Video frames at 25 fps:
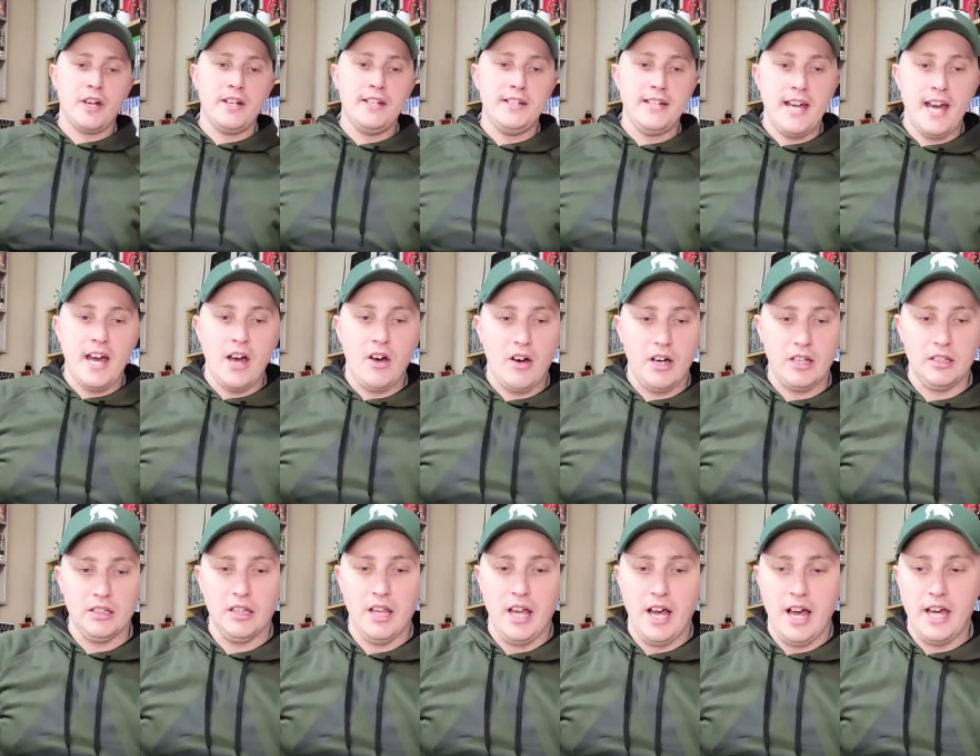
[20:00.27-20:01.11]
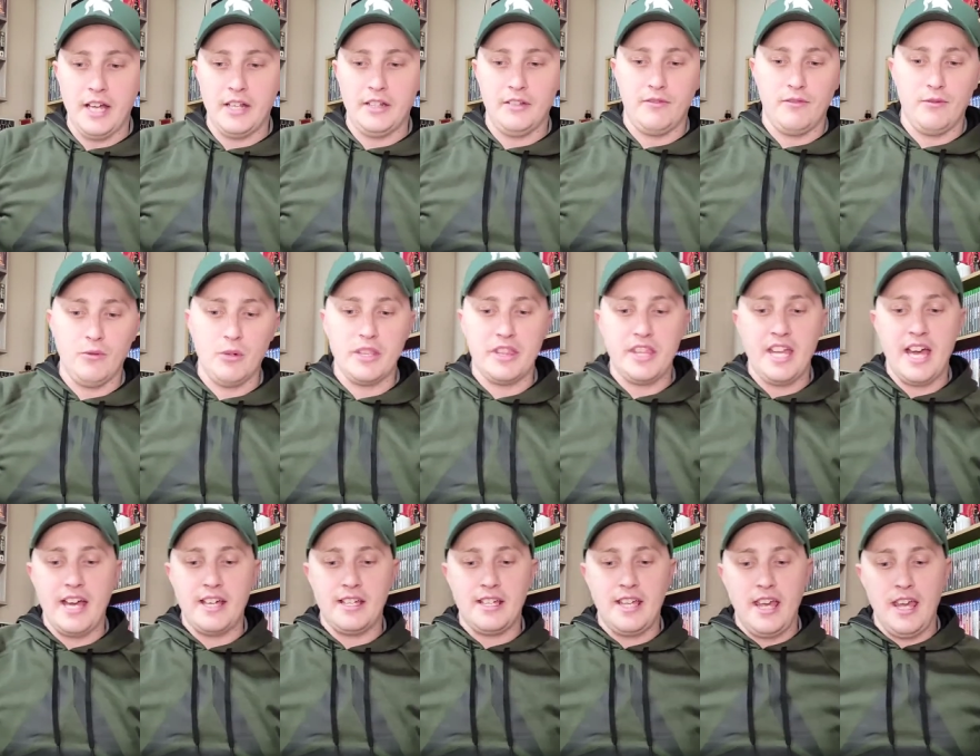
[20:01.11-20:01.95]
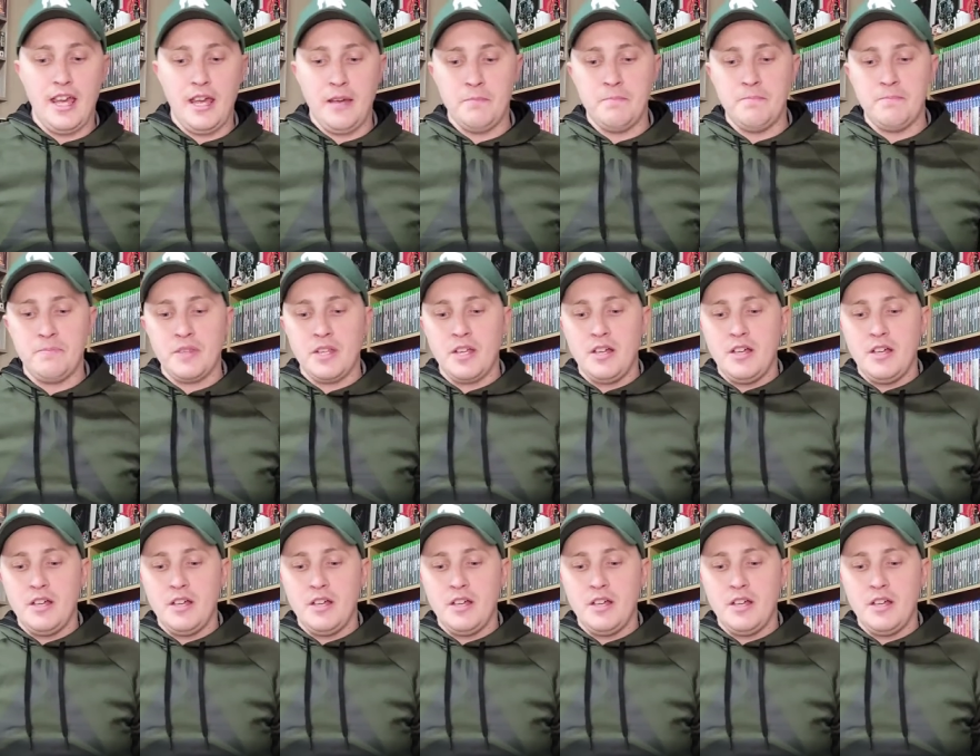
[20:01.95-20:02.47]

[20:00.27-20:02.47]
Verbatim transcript: right now online with that game,